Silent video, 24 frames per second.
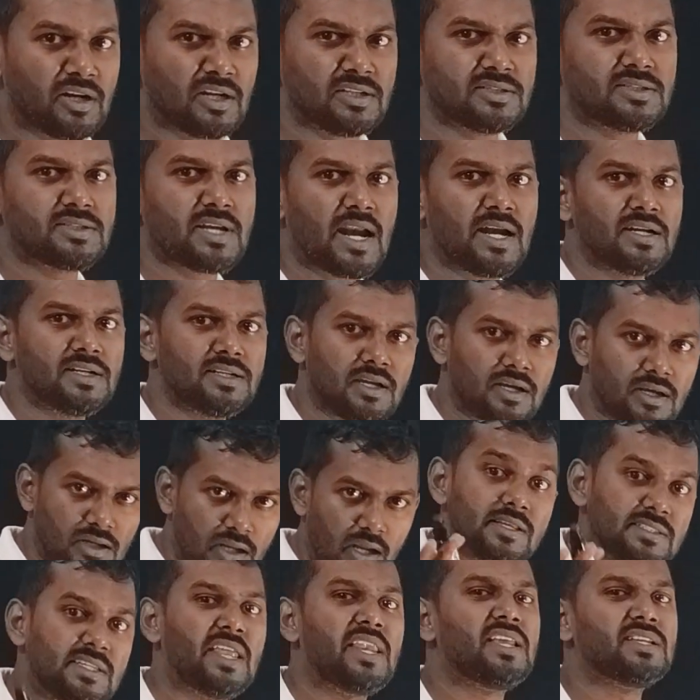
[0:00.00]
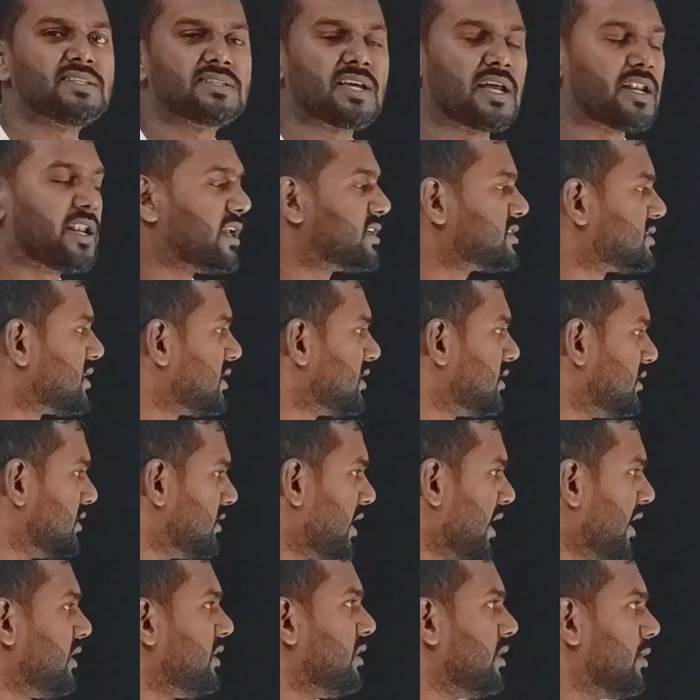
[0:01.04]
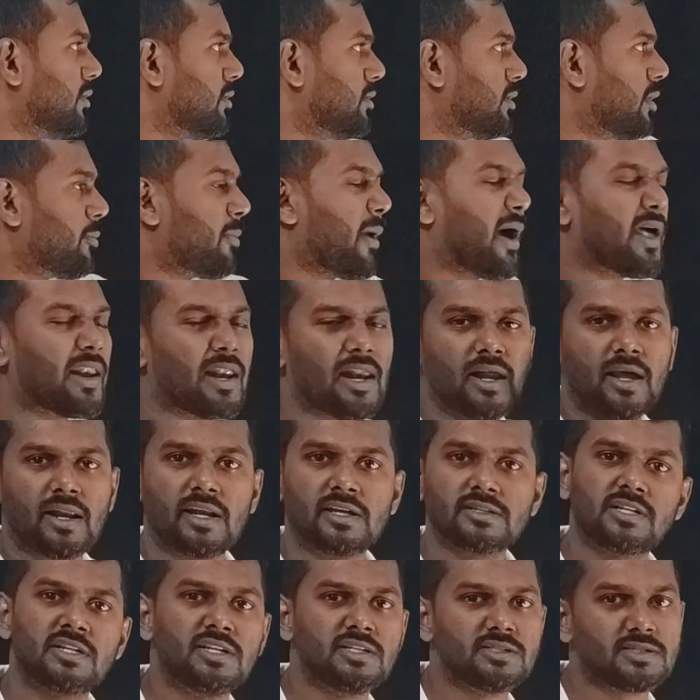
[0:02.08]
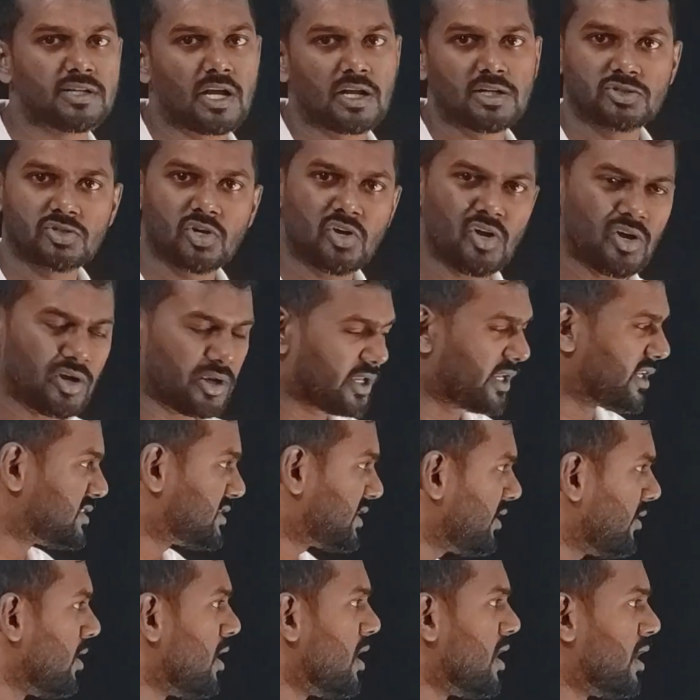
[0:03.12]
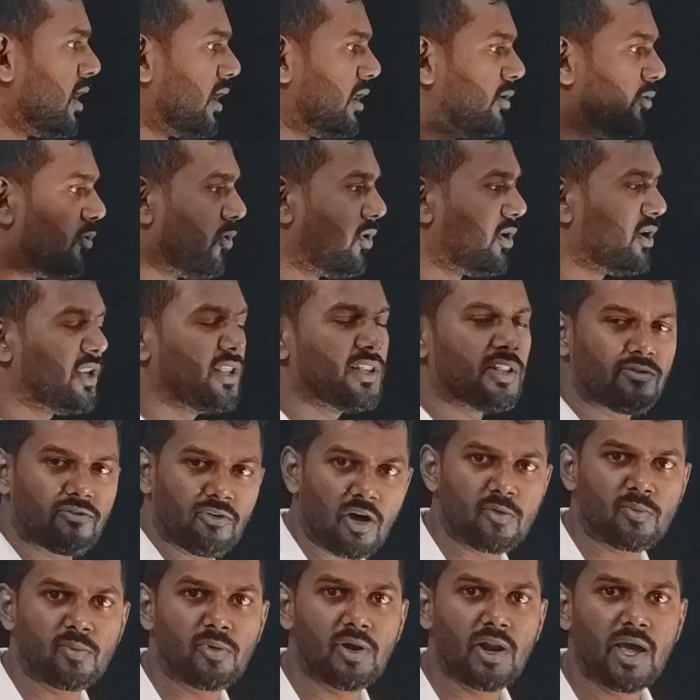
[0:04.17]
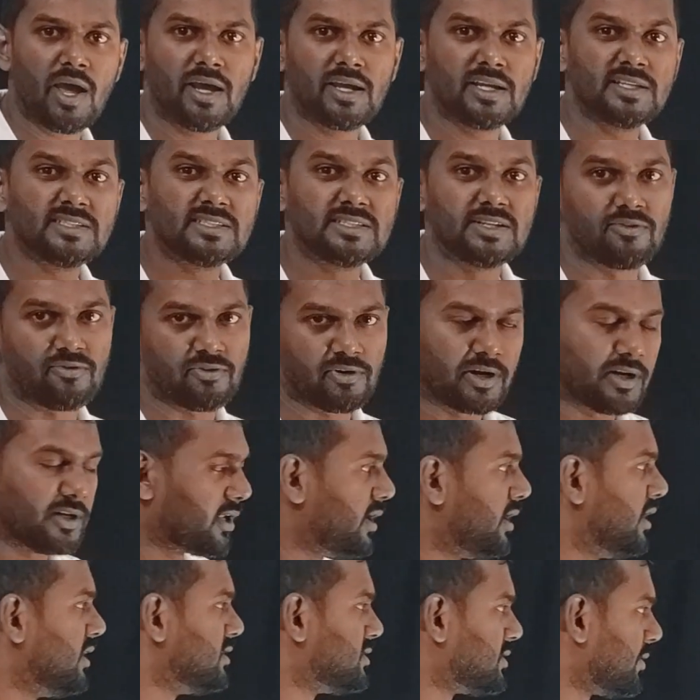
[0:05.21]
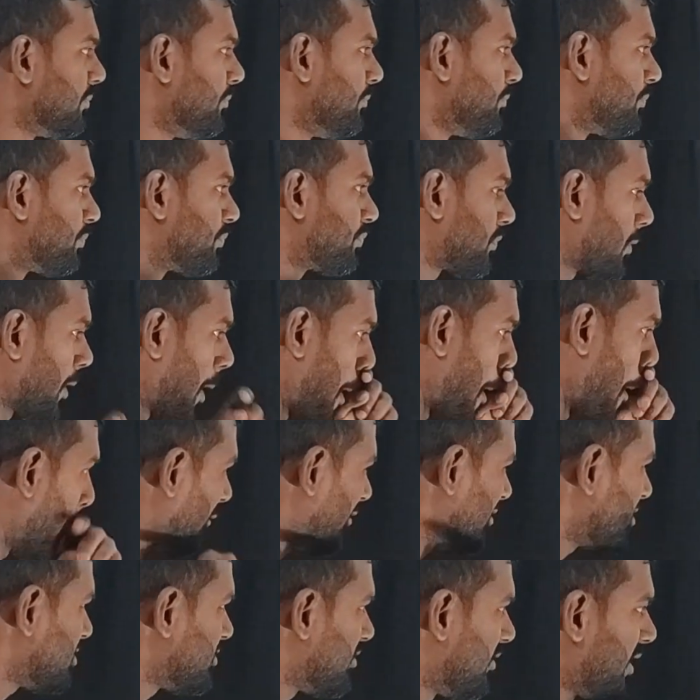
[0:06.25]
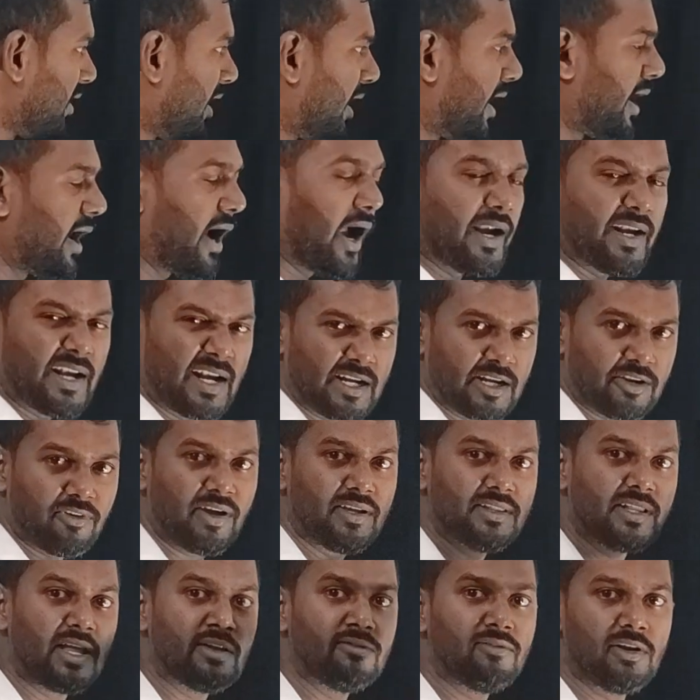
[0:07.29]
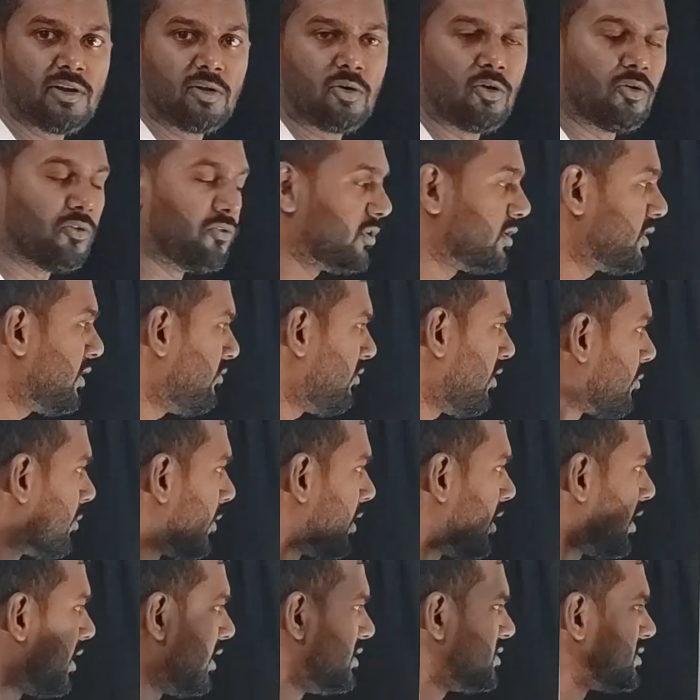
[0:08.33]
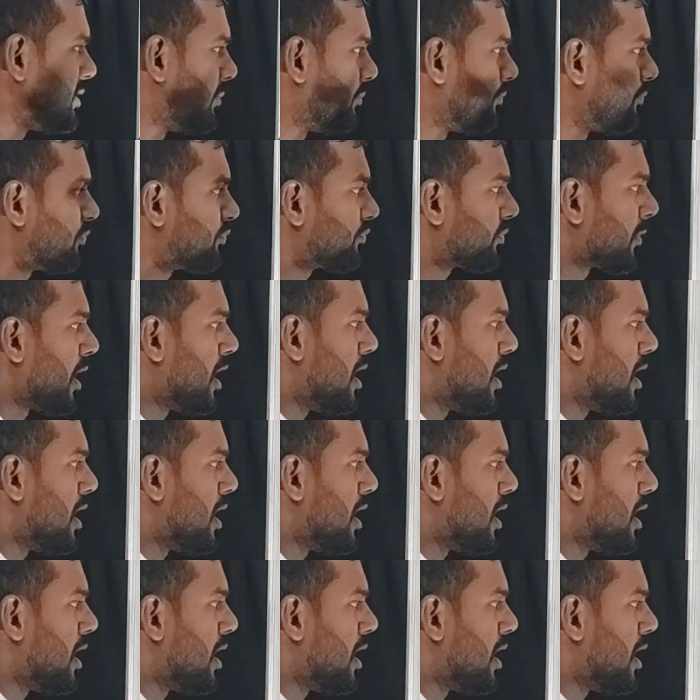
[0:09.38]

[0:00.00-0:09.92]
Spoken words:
understood series connection, then the parallel connection is also easy. Only the formula is different. Listen, first we'll identify, then we'll go for the formula. Listen,